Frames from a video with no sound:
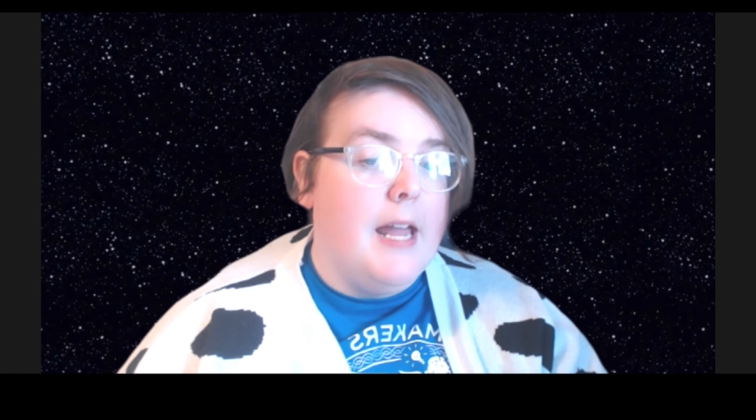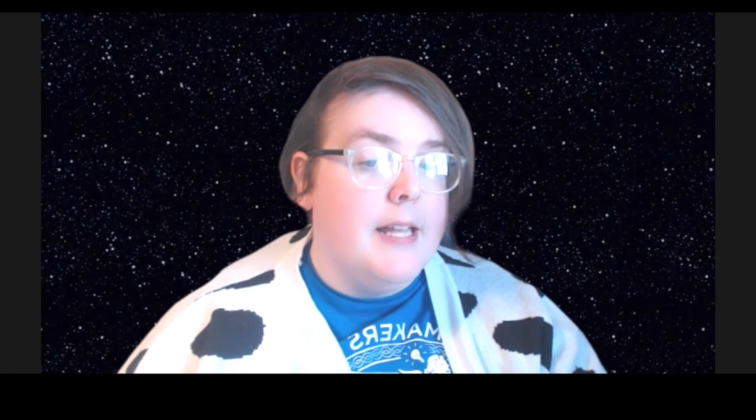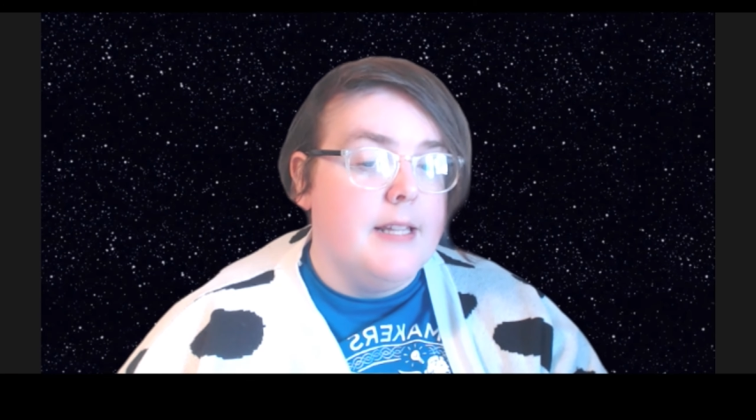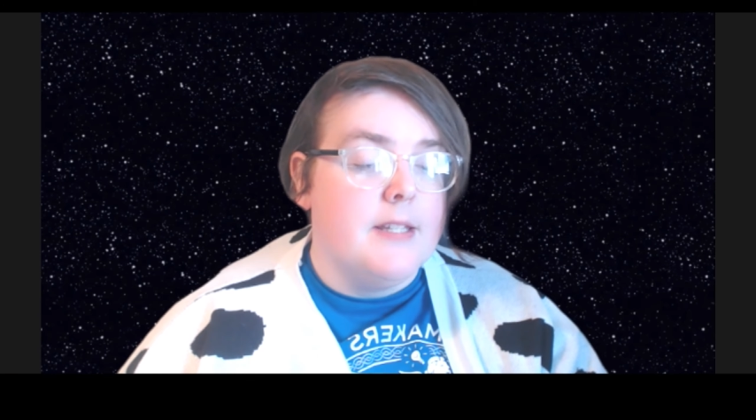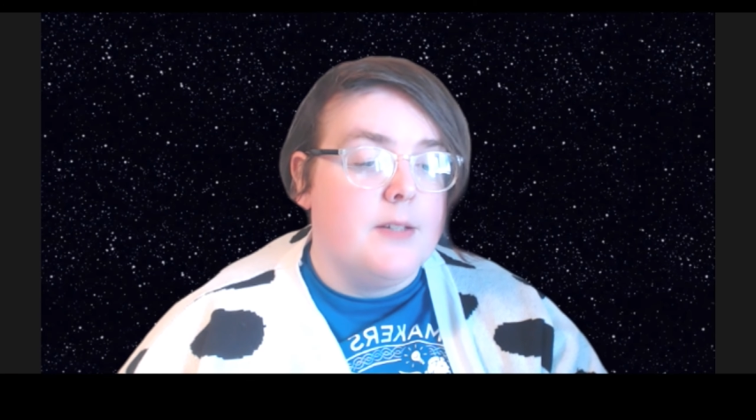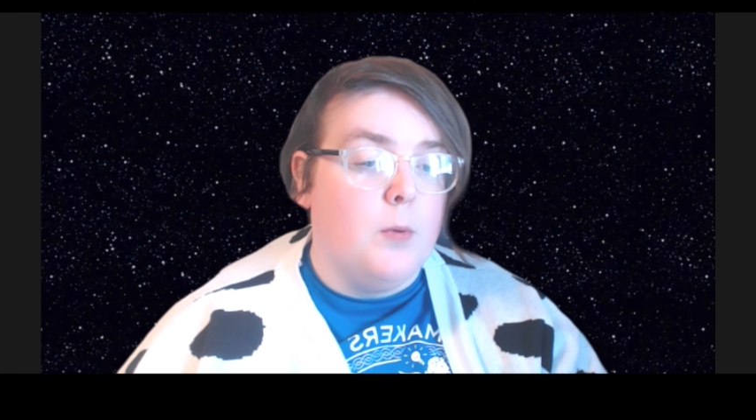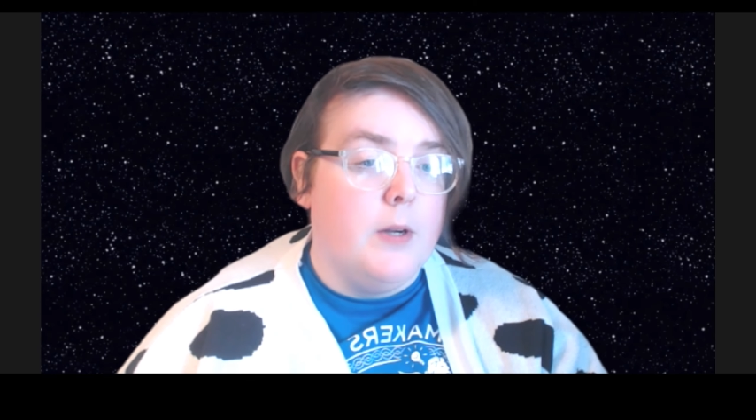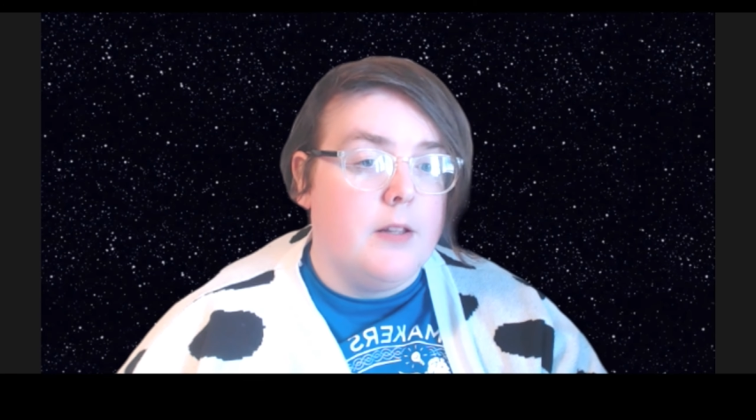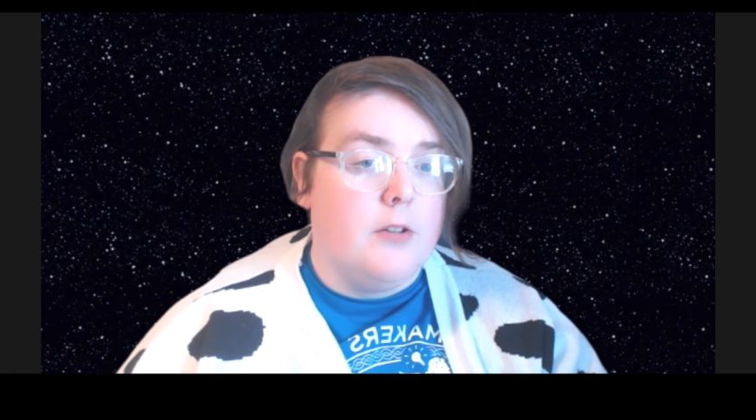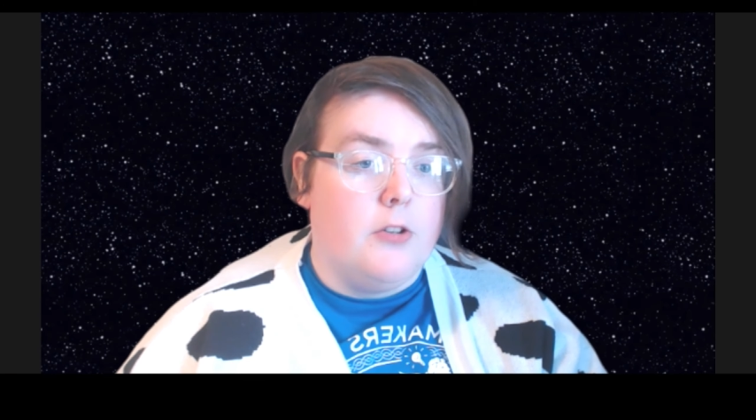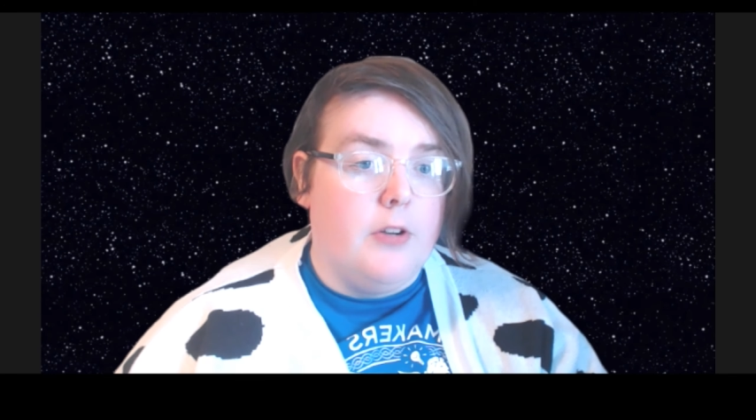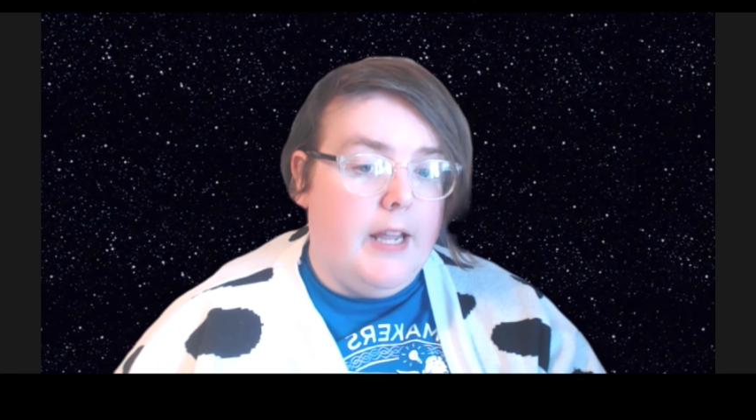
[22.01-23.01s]
ends
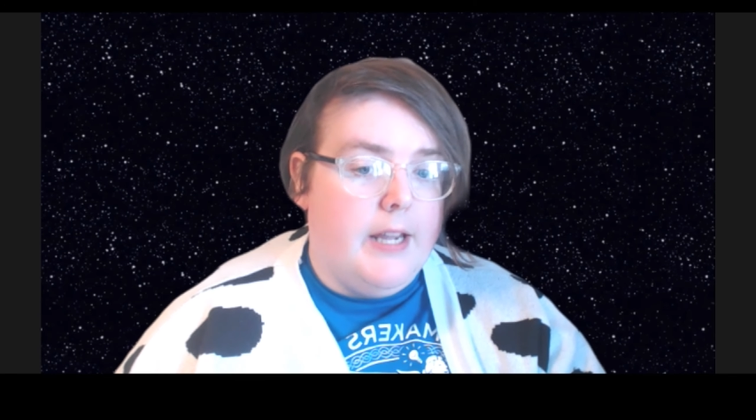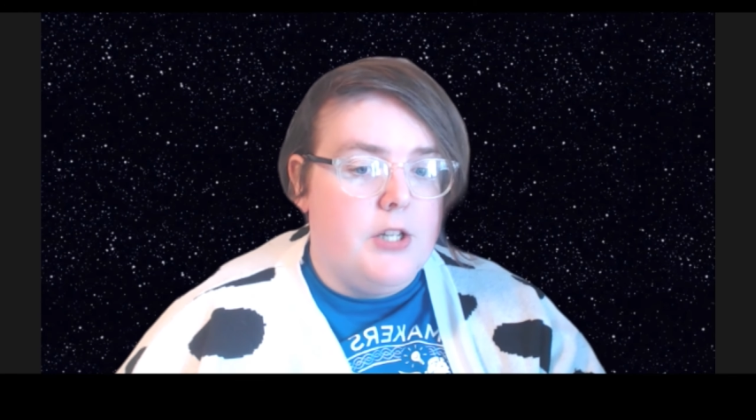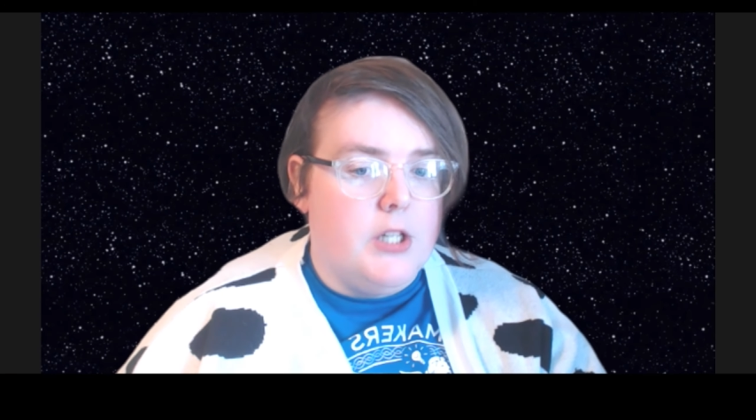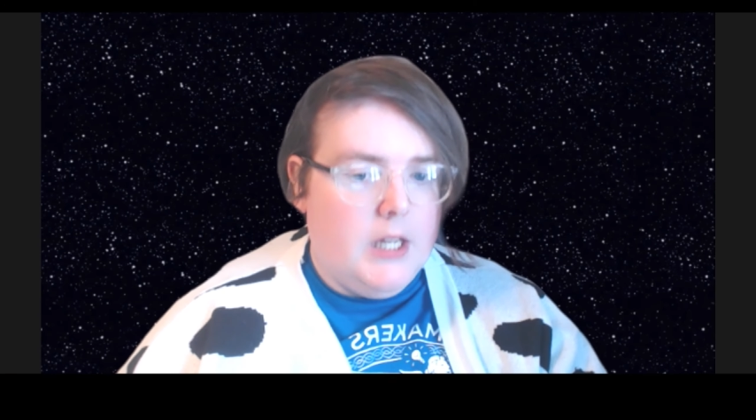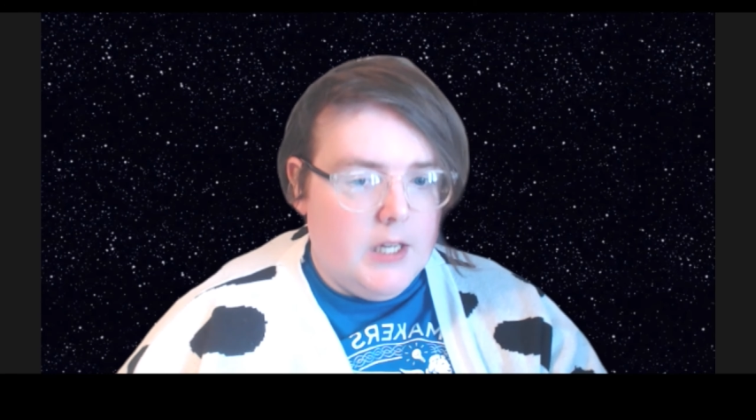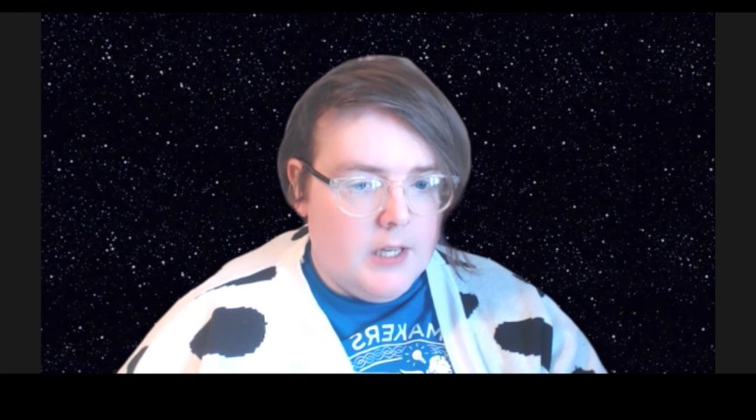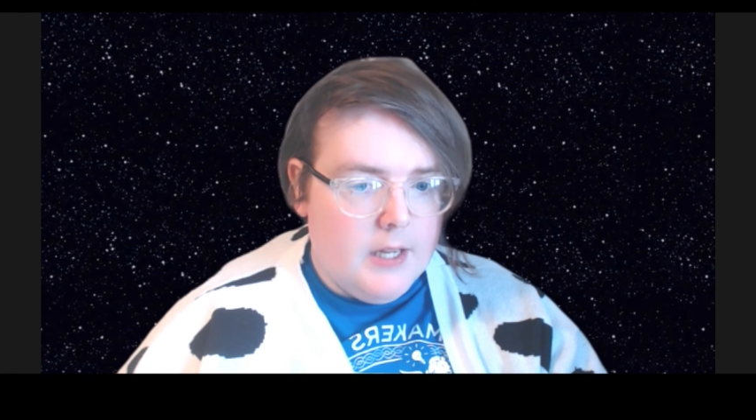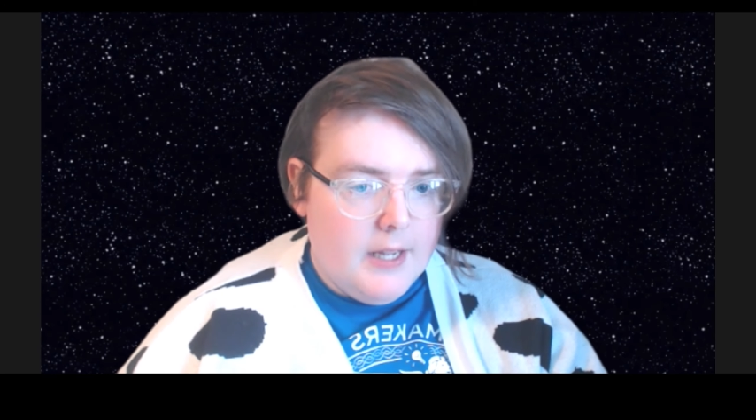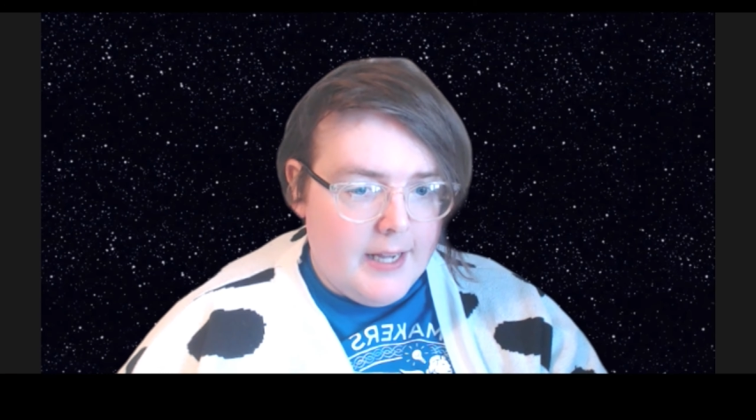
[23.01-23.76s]
with creation,